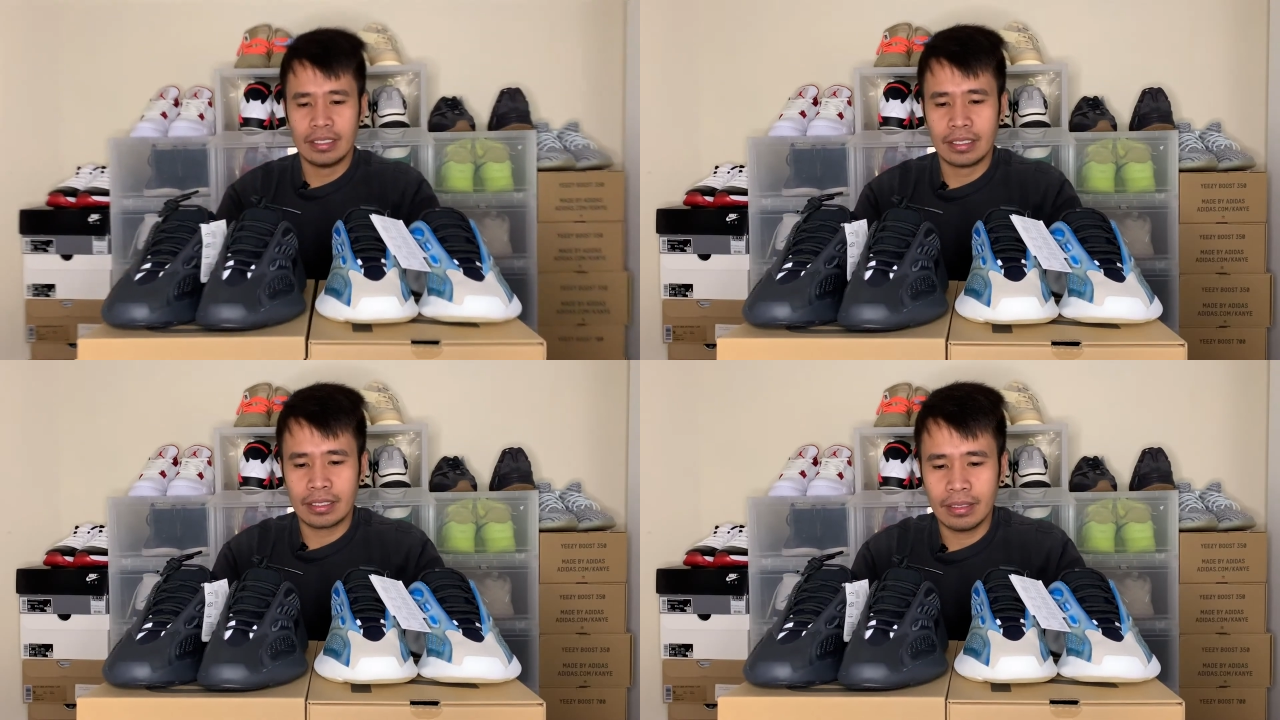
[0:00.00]

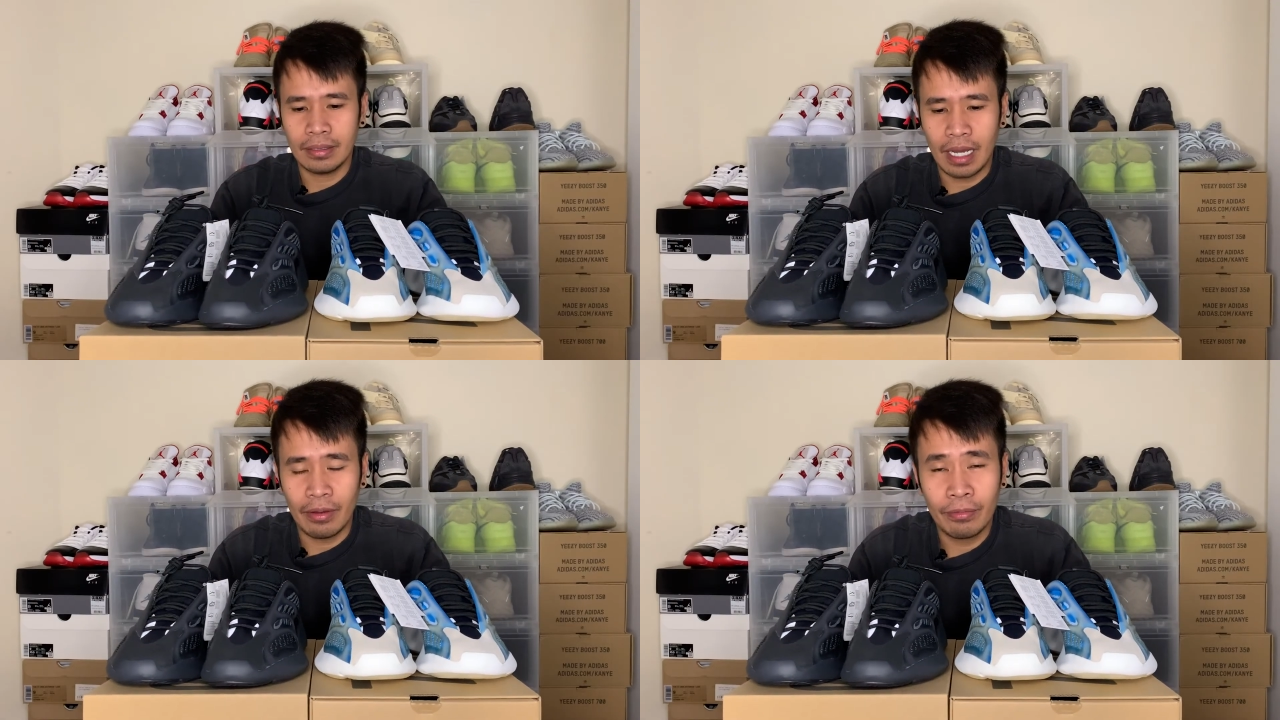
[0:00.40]

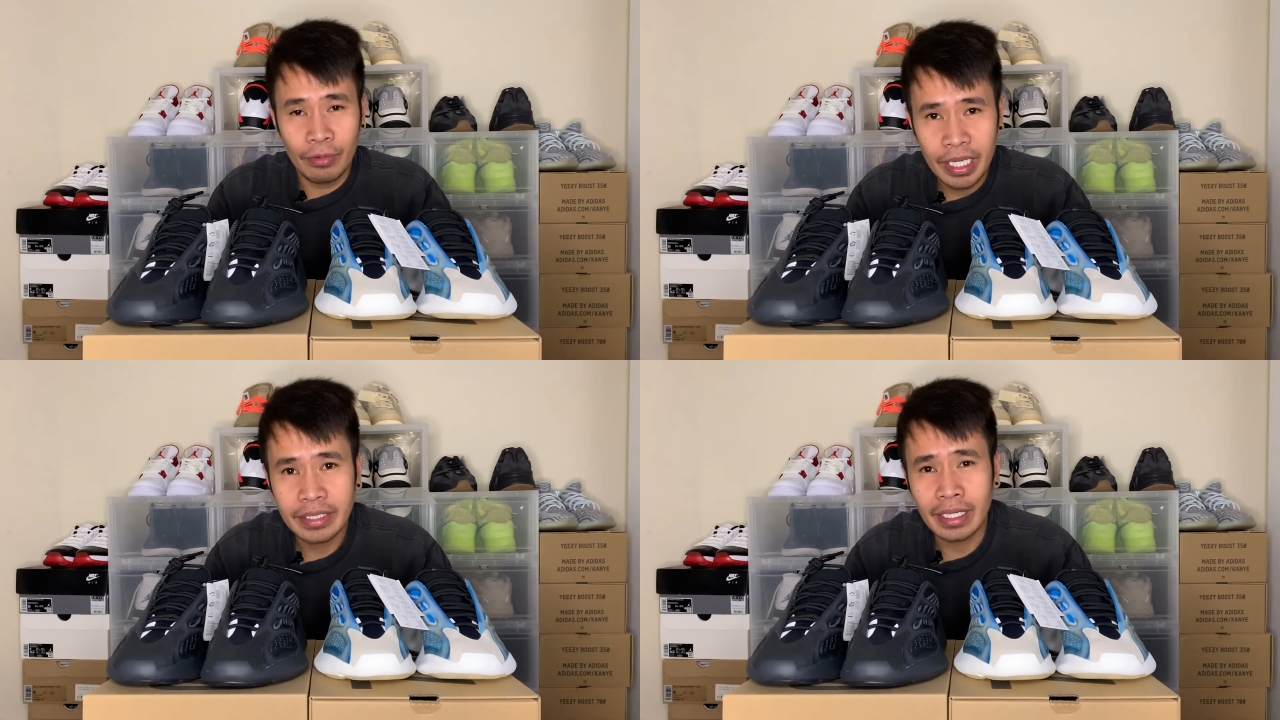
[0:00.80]
So I
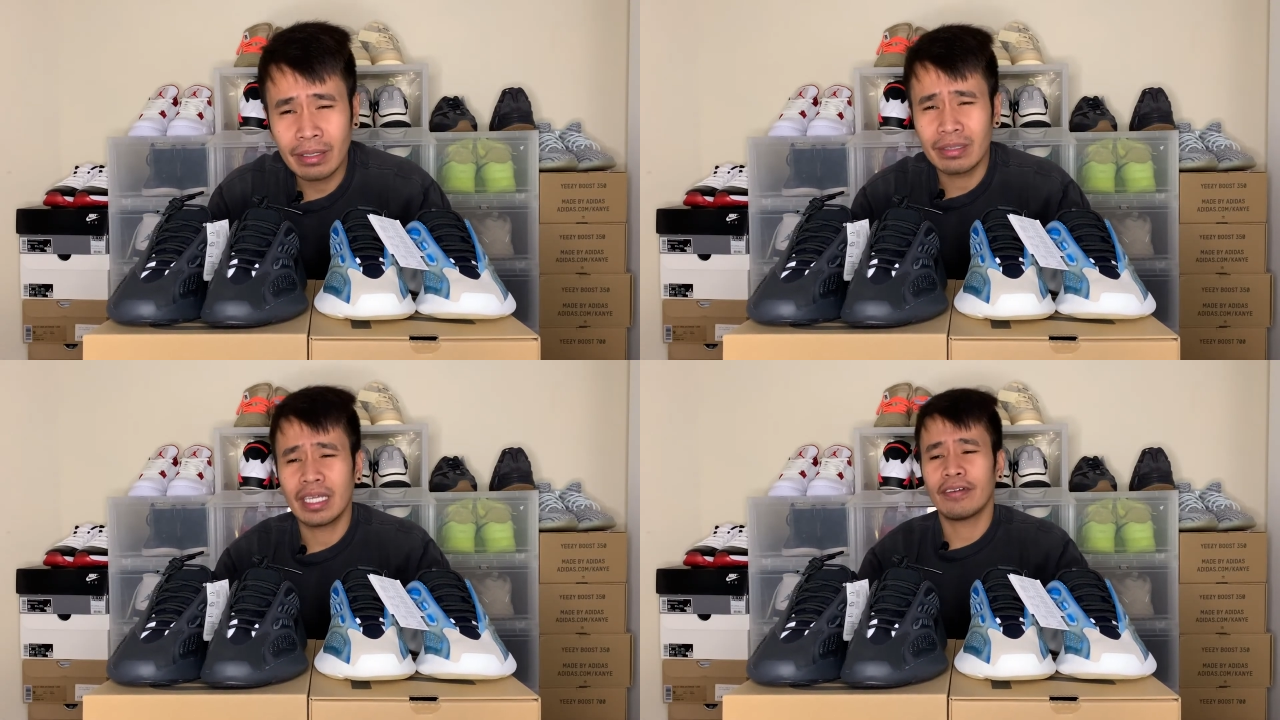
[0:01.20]
wish I
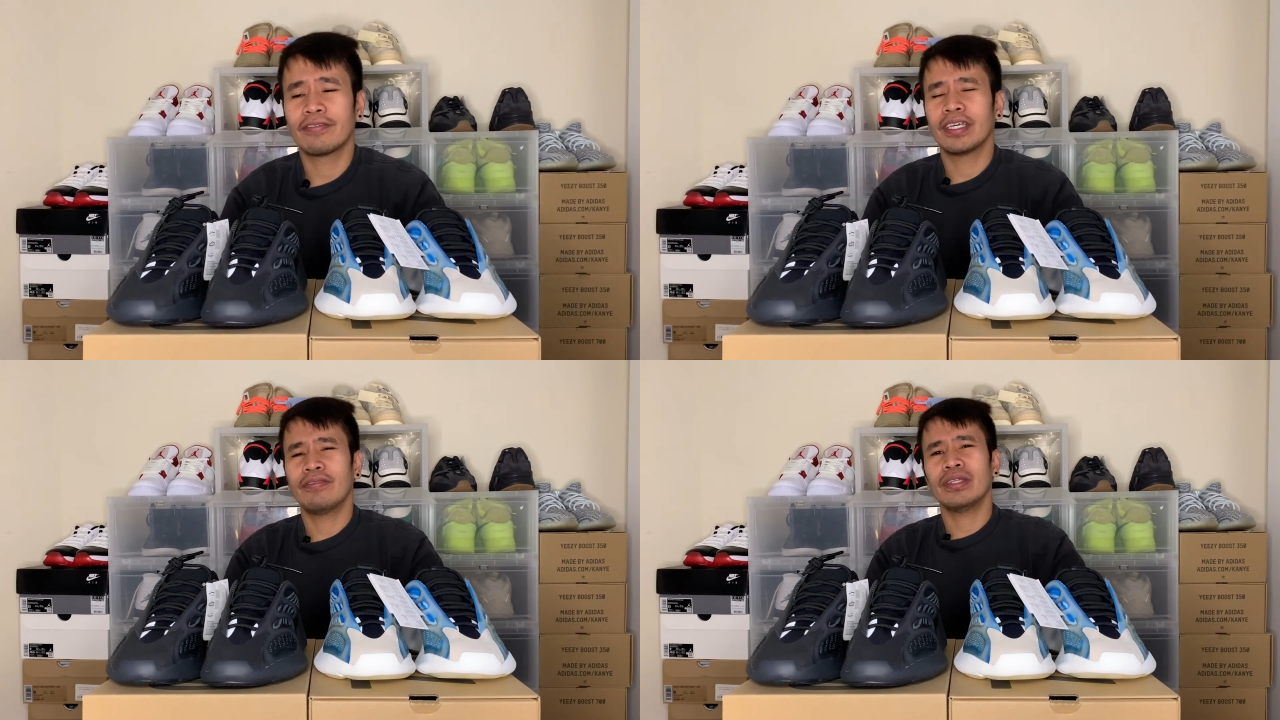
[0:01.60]
could
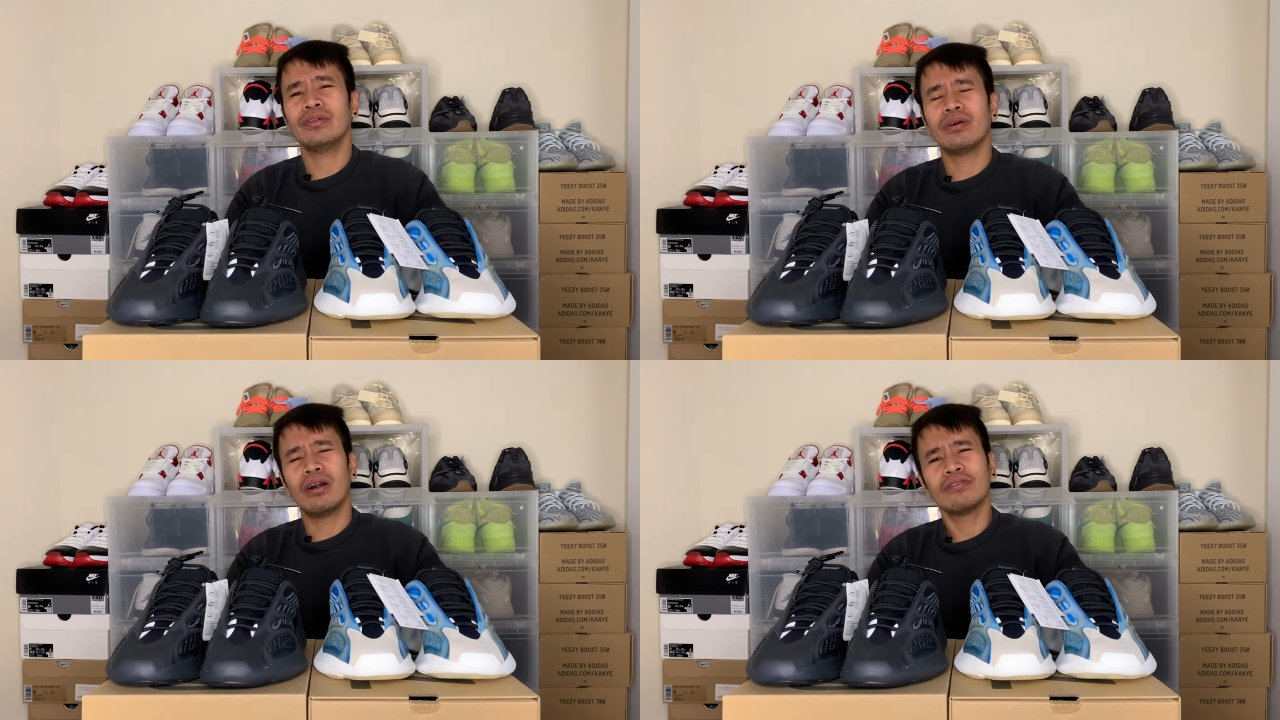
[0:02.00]
have given
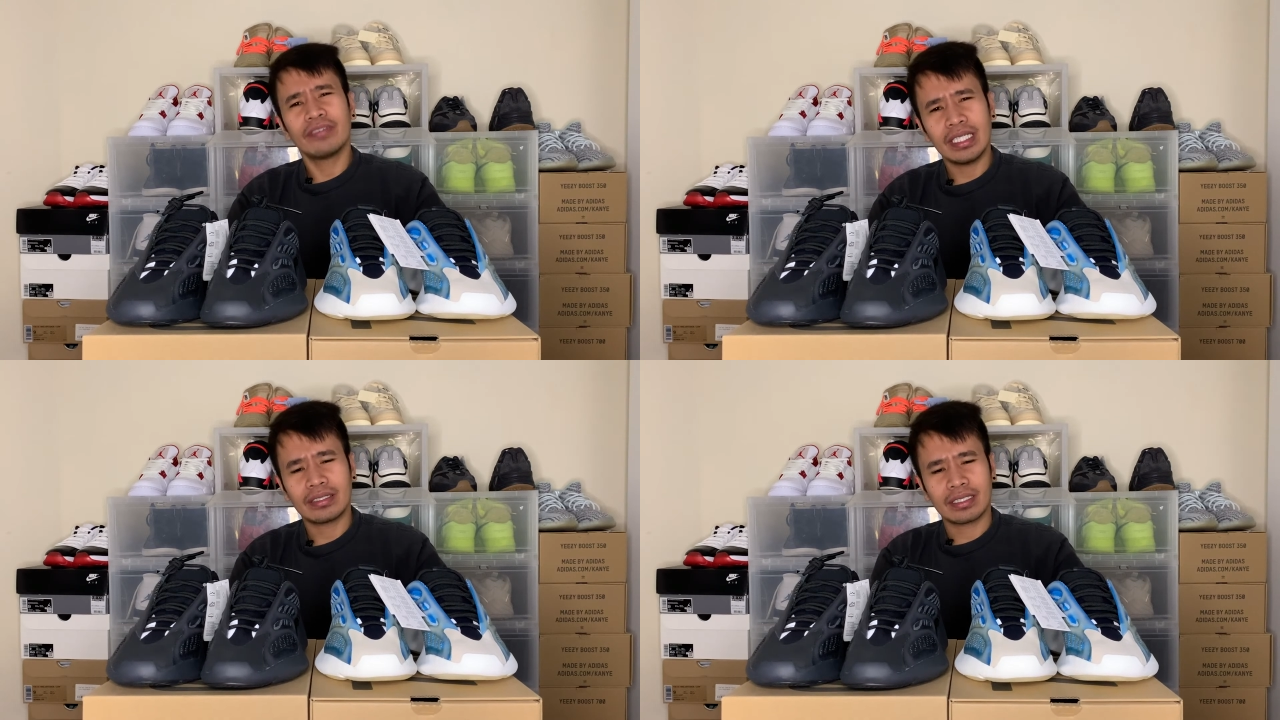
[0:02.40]
you
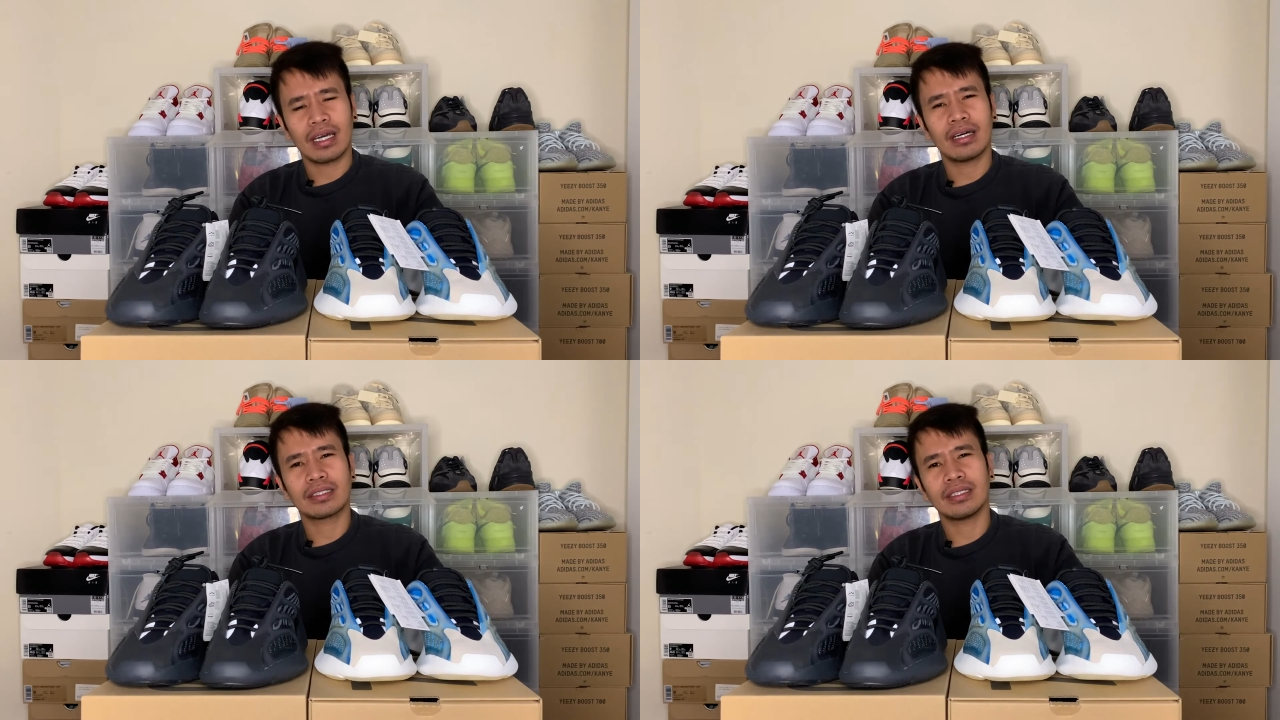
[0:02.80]
on-feet
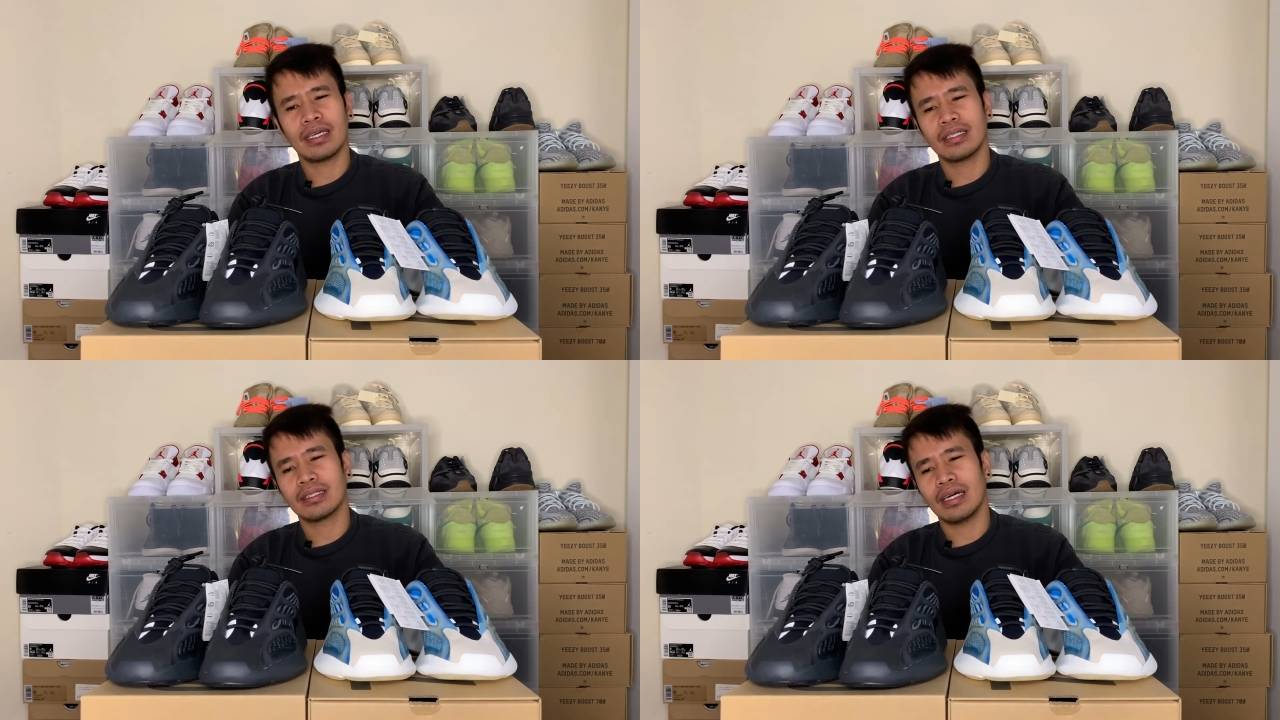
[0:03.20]
shot
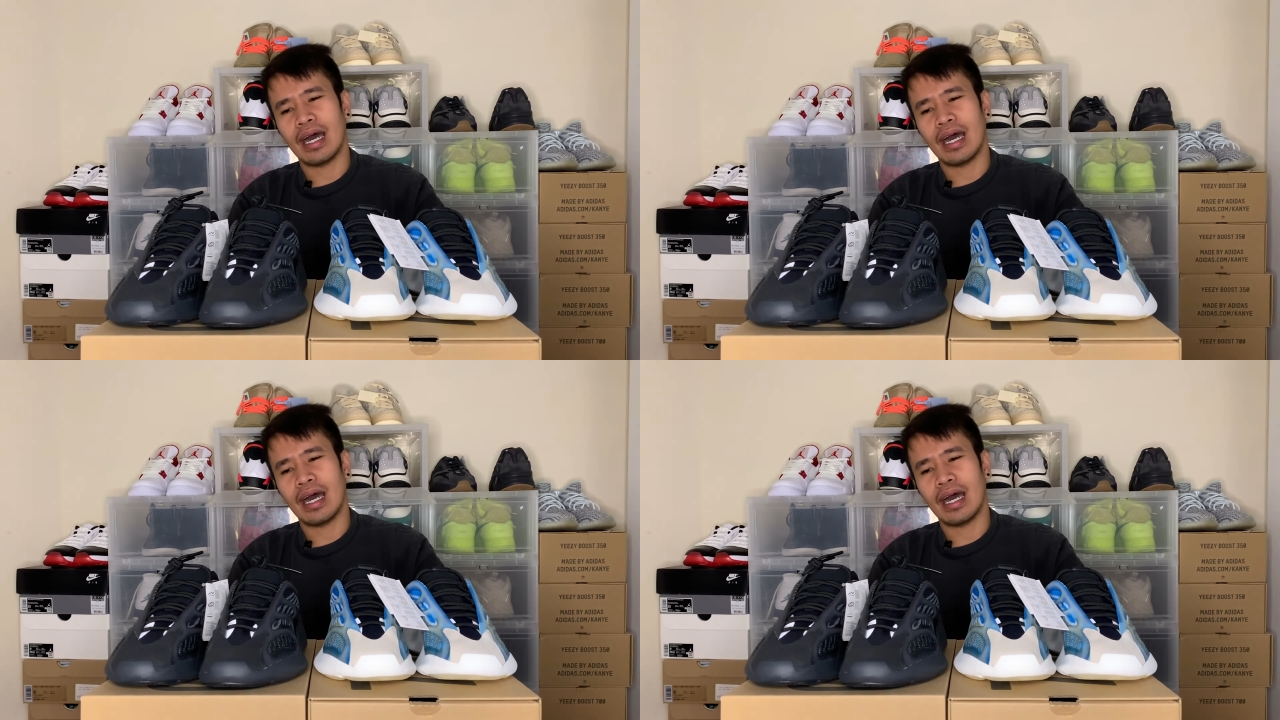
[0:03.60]
and